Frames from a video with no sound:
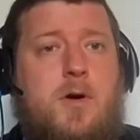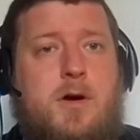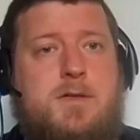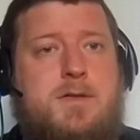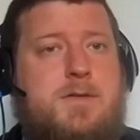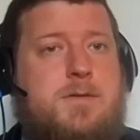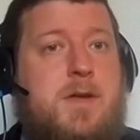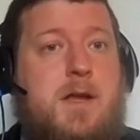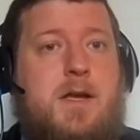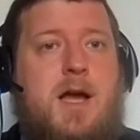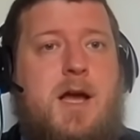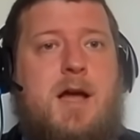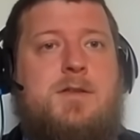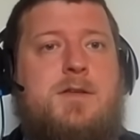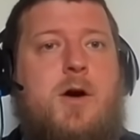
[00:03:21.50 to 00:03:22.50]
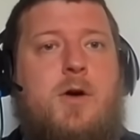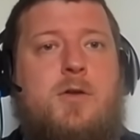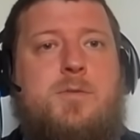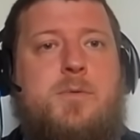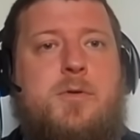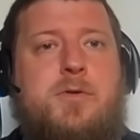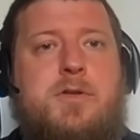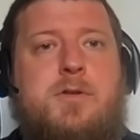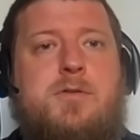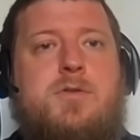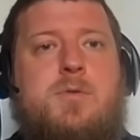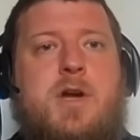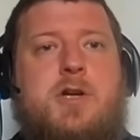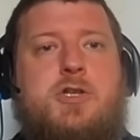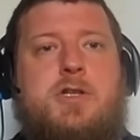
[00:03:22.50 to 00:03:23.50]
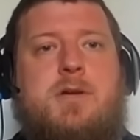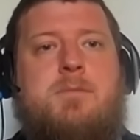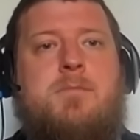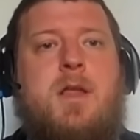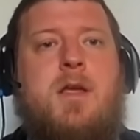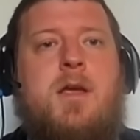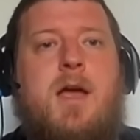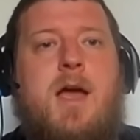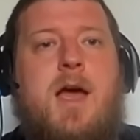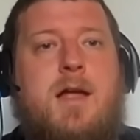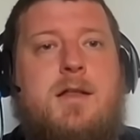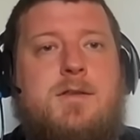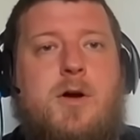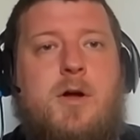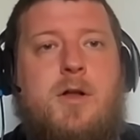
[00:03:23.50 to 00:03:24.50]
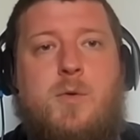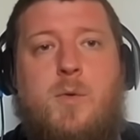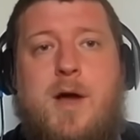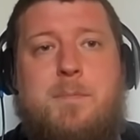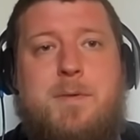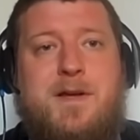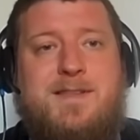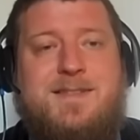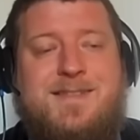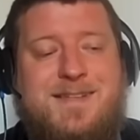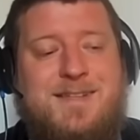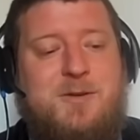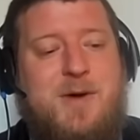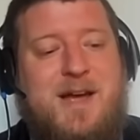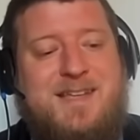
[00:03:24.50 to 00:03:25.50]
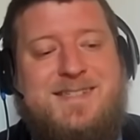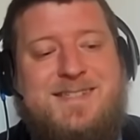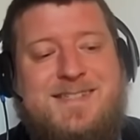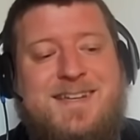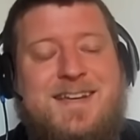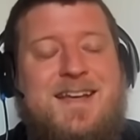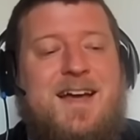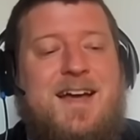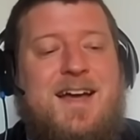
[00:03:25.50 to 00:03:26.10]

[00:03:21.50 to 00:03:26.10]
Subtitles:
course they can't outproduce Russia and all the weapons in the West.